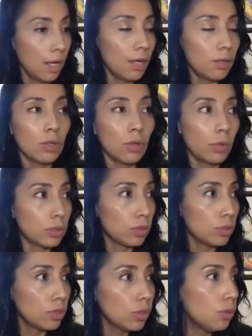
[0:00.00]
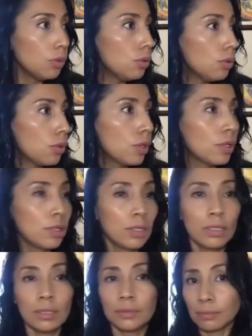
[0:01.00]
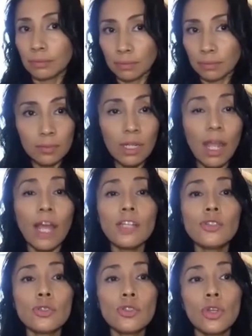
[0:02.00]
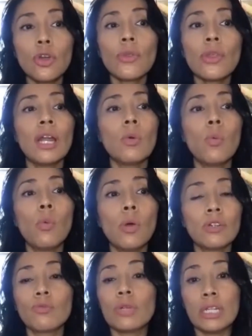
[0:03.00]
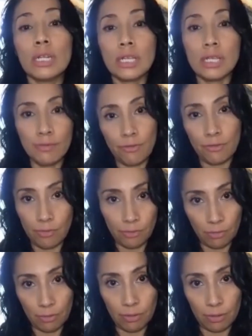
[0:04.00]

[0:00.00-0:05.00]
I don't know what to do, I just know that I want relief.